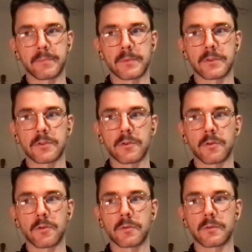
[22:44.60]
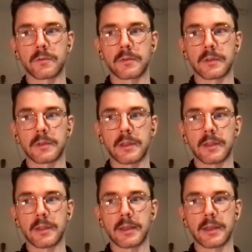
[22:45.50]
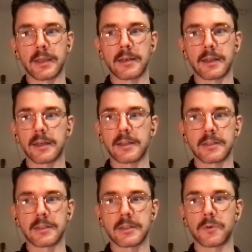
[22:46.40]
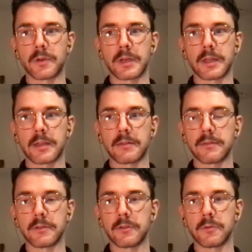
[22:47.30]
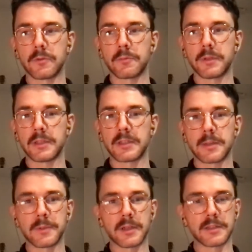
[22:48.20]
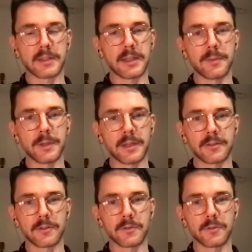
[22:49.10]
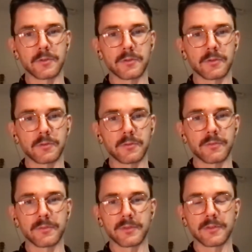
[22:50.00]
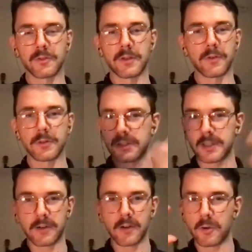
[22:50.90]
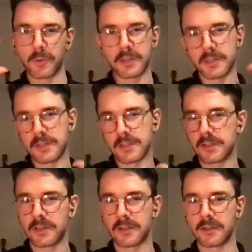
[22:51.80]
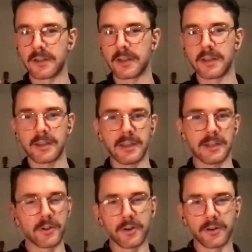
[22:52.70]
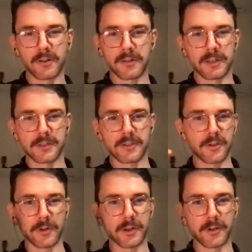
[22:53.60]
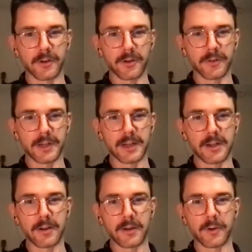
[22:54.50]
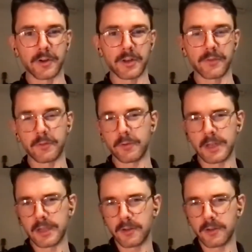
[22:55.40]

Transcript: So again, like, less is more. Like, you would be tempted as an animator to have all these, like, oh, what is this internal story going on right now? I wonder if you would like,